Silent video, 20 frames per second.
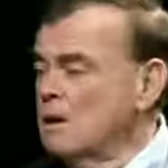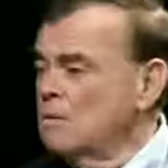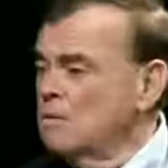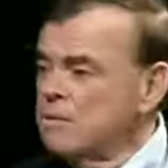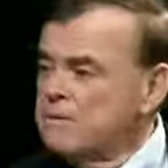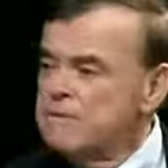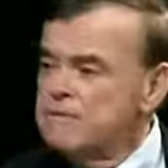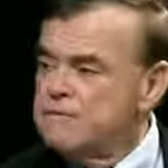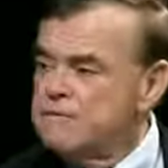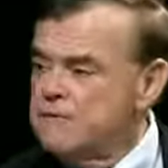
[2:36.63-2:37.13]

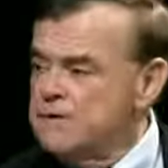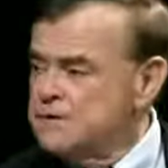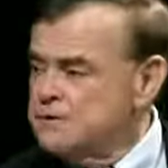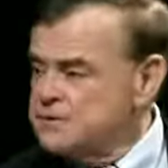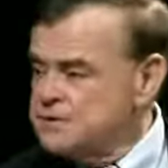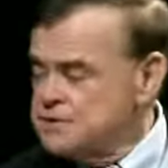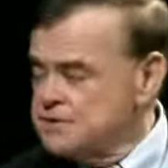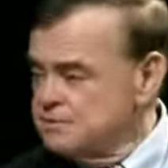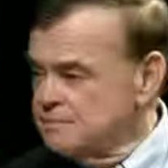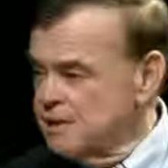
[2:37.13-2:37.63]
One of the
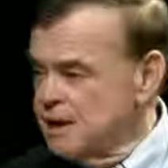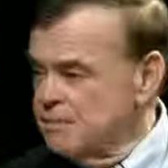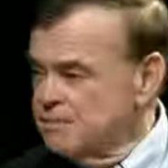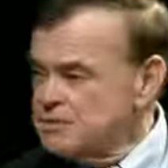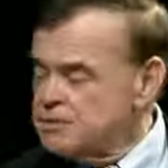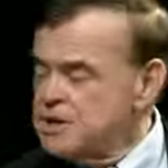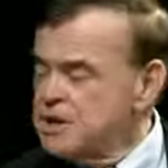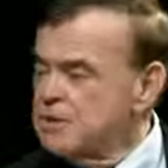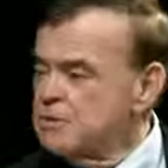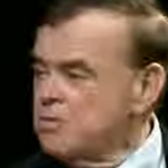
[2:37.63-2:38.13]
things I
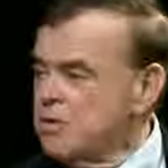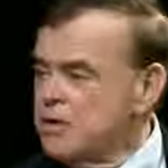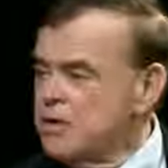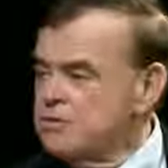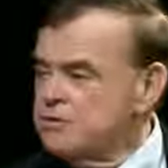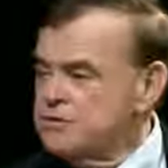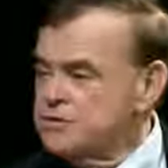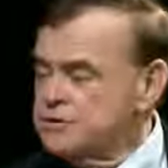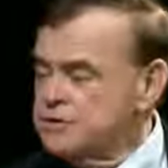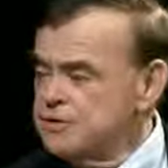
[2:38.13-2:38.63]
was not aware
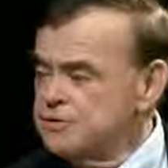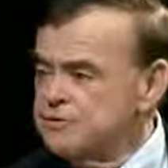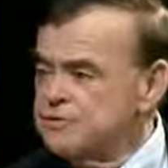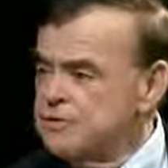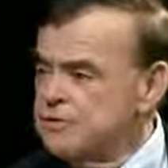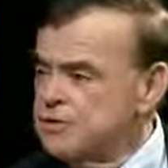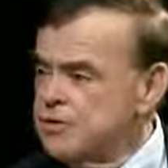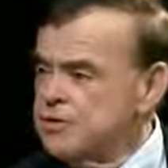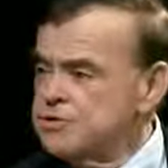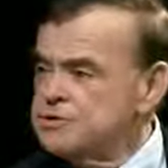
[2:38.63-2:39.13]
of until a
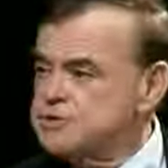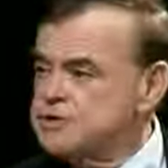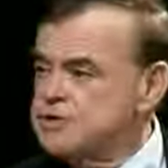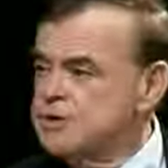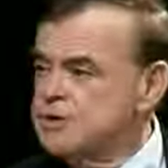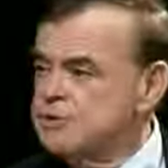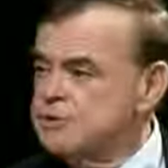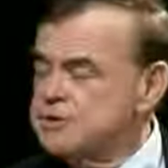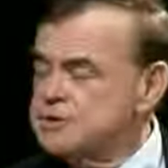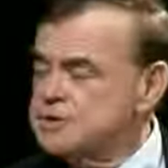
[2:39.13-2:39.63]
few years
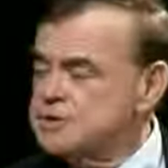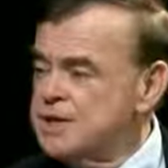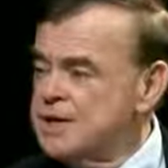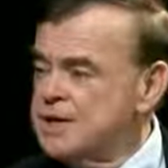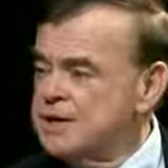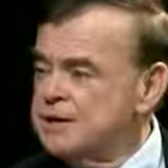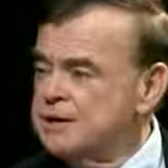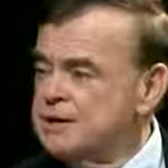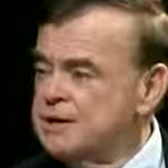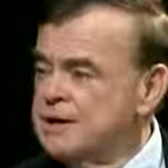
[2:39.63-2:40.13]
ago is
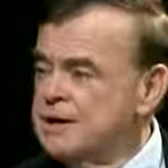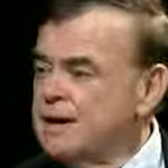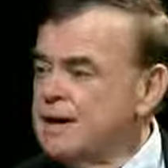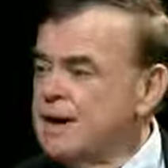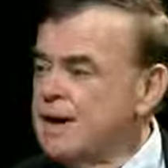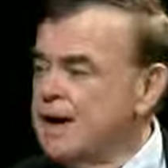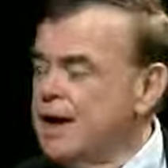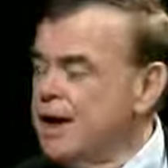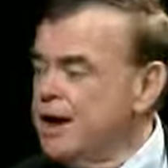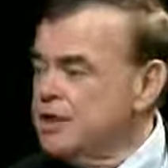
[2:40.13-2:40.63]
that
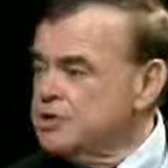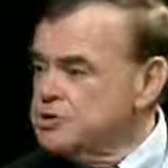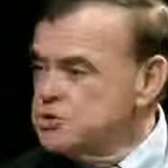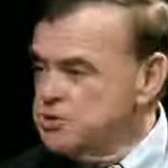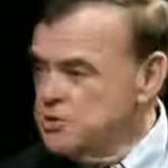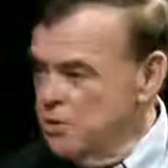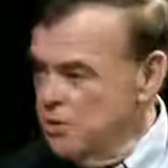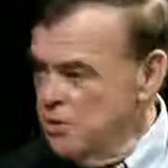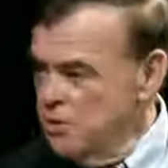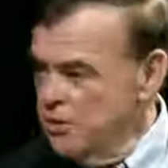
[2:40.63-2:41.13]

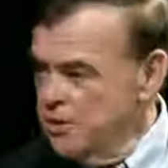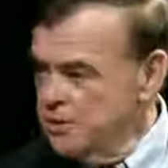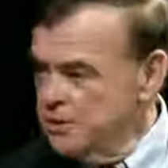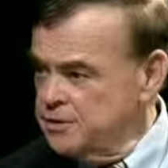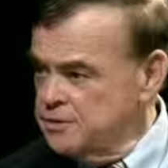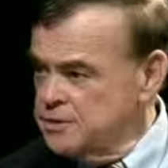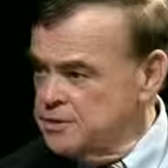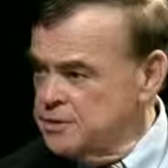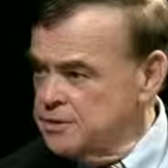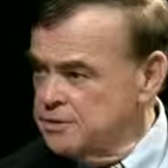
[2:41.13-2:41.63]
Agent
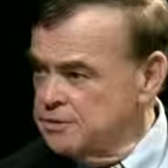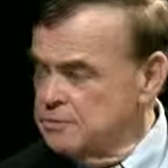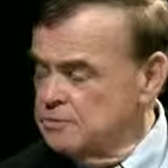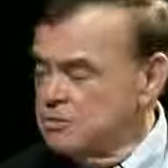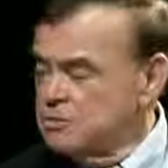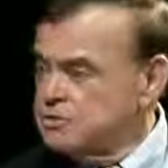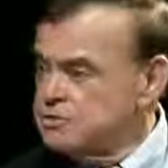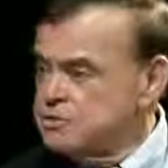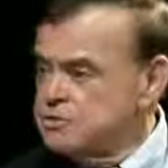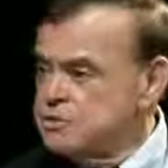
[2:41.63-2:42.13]
Orange,
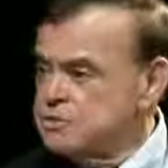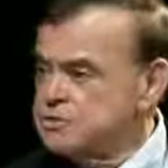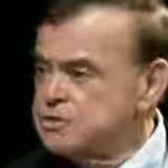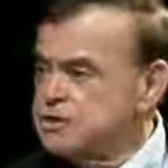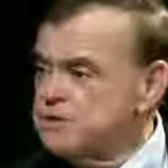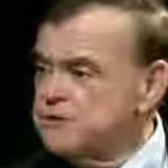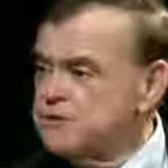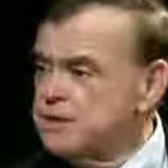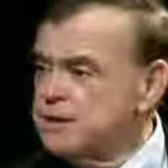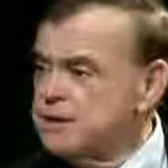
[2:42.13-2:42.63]
which was used
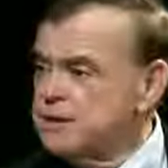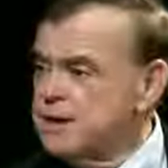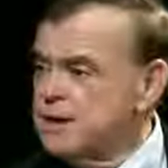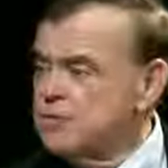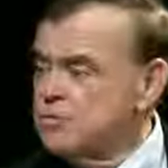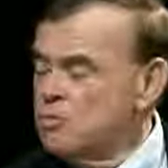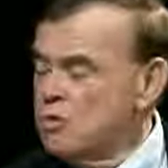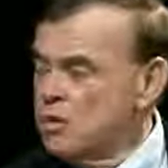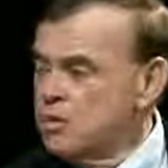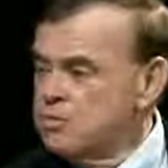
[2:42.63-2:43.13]
in the
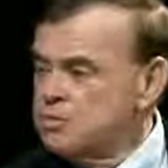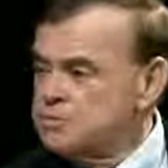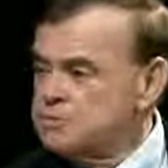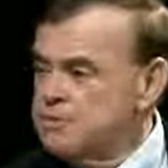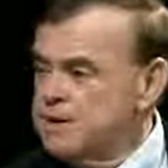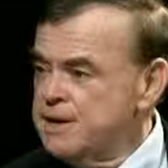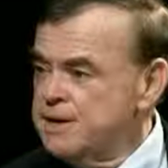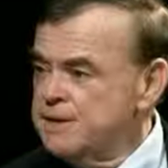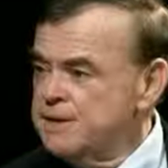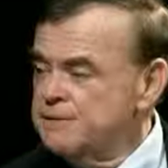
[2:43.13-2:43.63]
Vietnam War, was
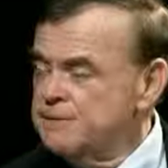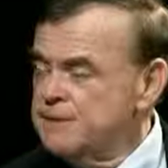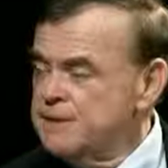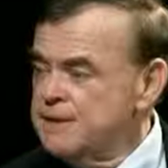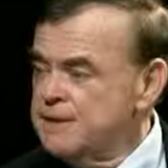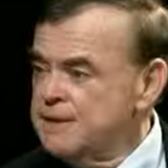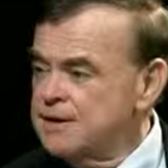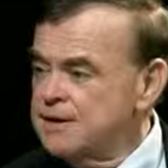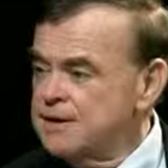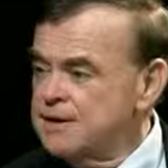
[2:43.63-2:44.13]
made in
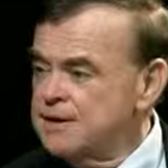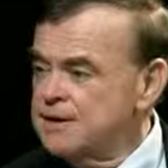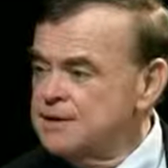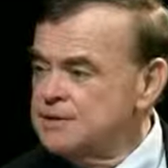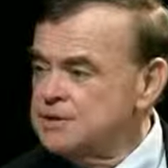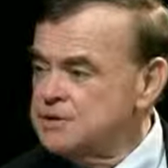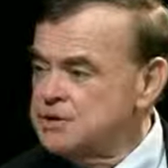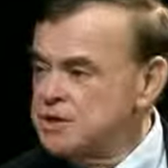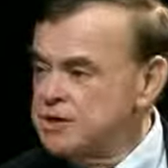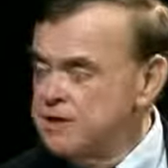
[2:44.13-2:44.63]

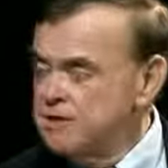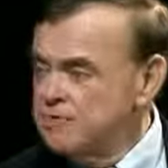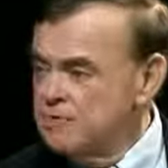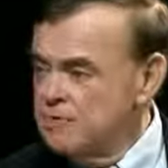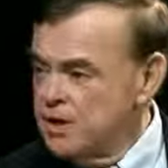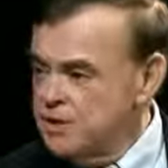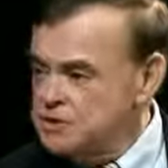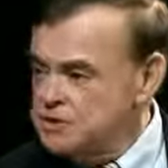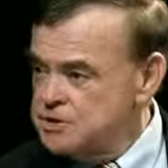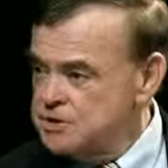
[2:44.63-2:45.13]
the city of
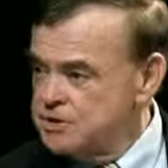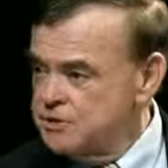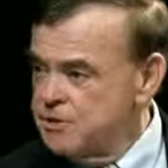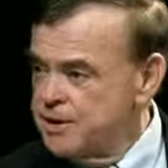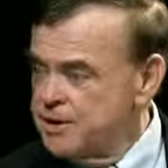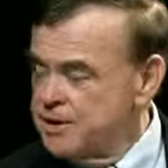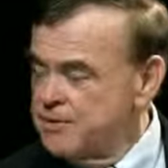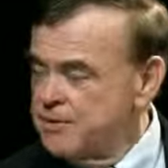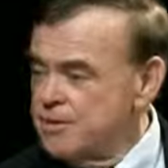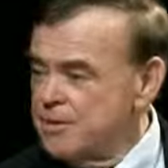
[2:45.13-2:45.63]
Rensselaer,
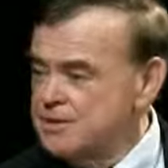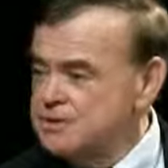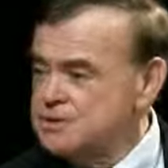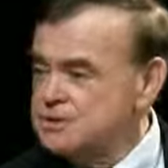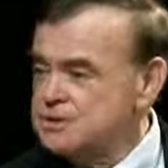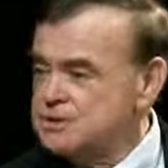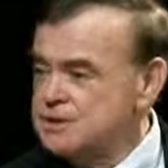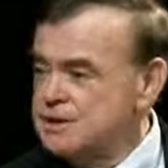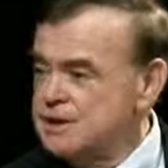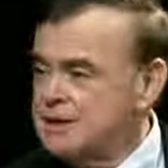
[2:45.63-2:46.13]
right
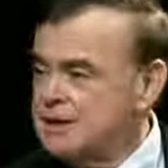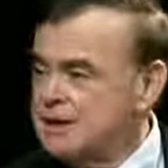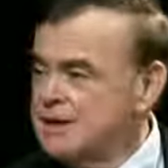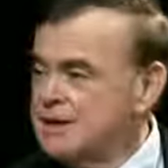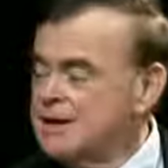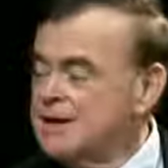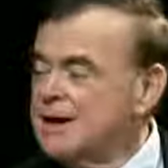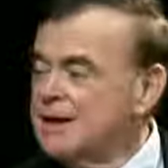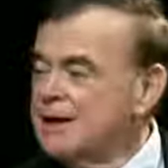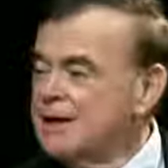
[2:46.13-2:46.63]
across the
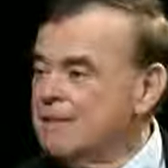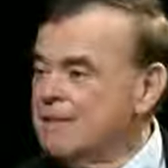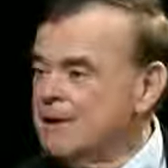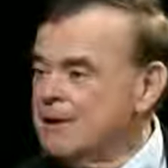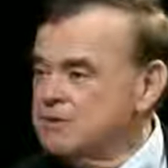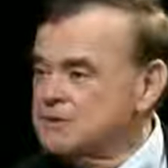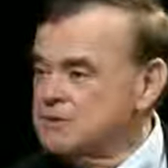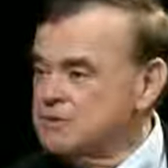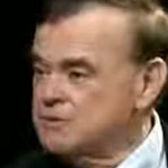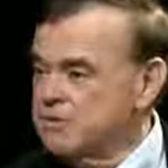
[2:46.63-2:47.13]

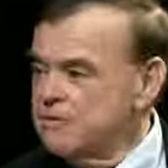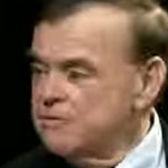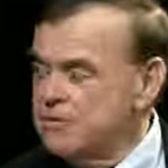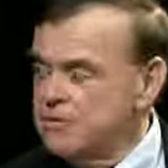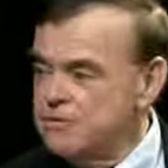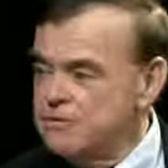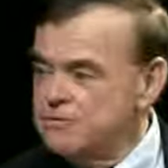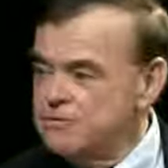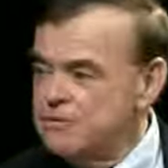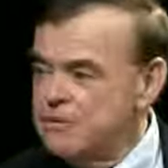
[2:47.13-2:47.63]
Hudson
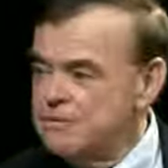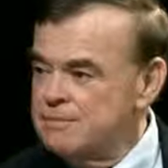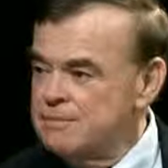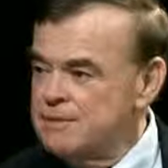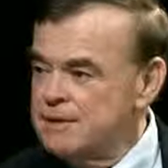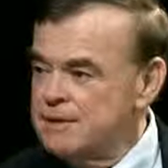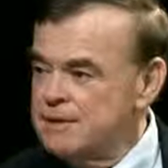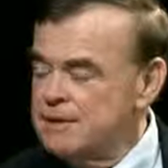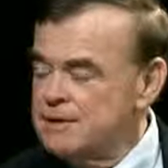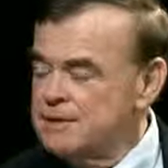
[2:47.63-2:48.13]
River from
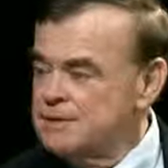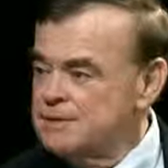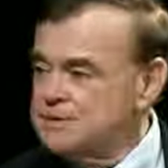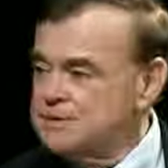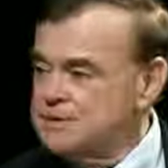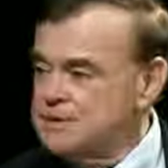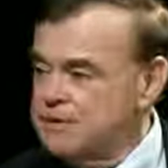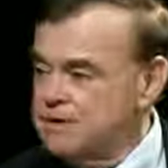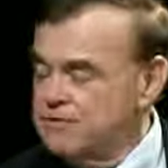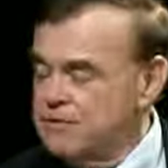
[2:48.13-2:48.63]
the
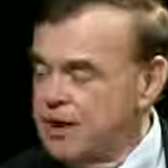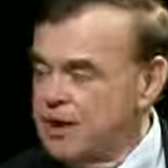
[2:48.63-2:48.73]
city of